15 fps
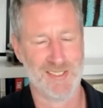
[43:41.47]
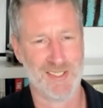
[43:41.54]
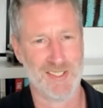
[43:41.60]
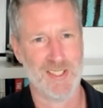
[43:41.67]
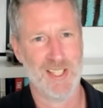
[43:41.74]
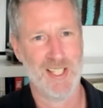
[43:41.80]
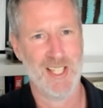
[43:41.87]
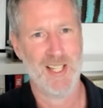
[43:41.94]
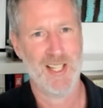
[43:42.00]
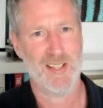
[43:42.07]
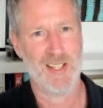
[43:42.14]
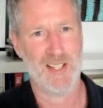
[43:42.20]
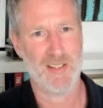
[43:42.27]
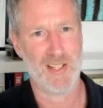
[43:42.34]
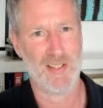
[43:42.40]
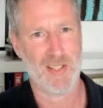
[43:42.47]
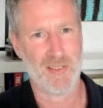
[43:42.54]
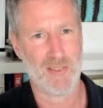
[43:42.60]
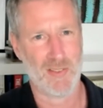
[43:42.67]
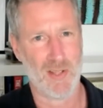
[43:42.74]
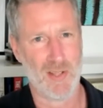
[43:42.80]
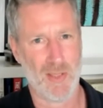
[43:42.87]
So
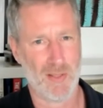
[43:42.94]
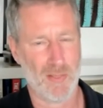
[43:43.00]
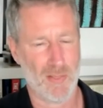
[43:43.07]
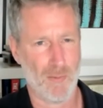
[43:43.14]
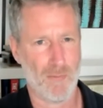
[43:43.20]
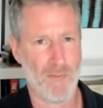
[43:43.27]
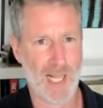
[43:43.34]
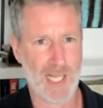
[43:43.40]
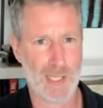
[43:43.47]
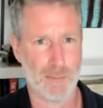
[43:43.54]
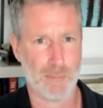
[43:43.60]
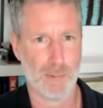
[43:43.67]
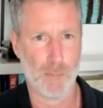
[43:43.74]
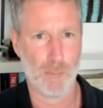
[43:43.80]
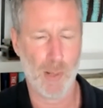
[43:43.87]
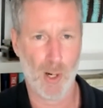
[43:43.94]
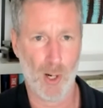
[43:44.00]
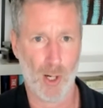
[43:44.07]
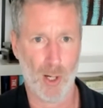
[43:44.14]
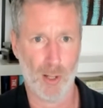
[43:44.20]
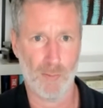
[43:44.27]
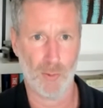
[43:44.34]
the valuable
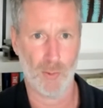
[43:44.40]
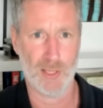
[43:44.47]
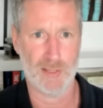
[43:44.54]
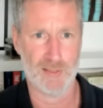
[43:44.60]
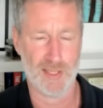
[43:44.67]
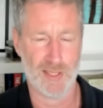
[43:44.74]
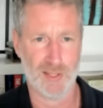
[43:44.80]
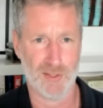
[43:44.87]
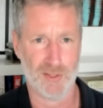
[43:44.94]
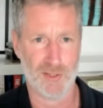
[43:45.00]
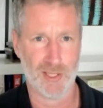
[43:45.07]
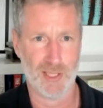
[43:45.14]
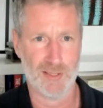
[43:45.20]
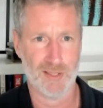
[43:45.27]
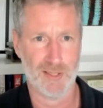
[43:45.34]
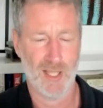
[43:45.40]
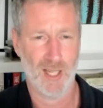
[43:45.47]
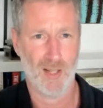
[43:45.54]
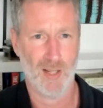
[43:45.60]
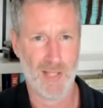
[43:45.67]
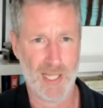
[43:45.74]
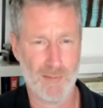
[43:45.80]
part of all these industries
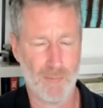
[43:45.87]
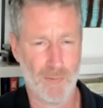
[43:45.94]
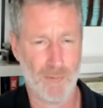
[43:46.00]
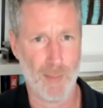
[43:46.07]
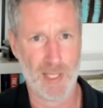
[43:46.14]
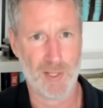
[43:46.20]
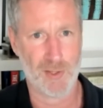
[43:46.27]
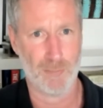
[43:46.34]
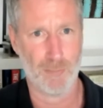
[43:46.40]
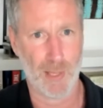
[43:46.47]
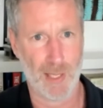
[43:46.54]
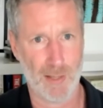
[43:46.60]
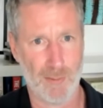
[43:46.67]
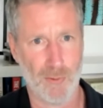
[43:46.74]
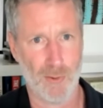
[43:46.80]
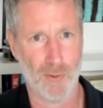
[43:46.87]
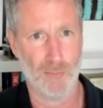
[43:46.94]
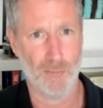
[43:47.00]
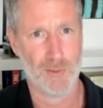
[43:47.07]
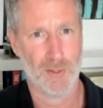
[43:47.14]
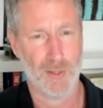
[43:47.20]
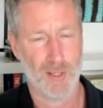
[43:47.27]
are the information
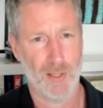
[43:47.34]
platforms,